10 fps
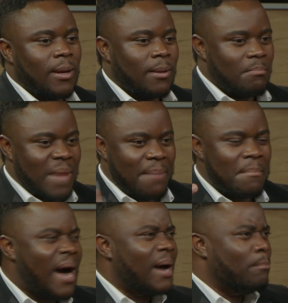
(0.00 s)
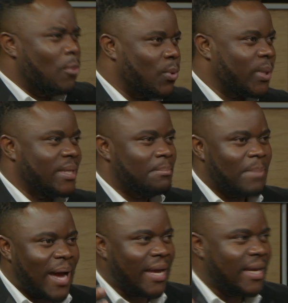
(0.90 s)
Baba, Muri,
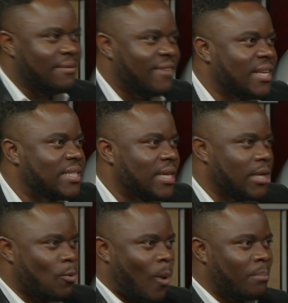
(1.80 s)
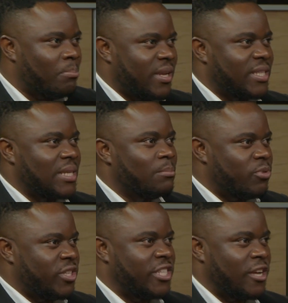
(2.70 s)
Mai, Vese in one place and preach the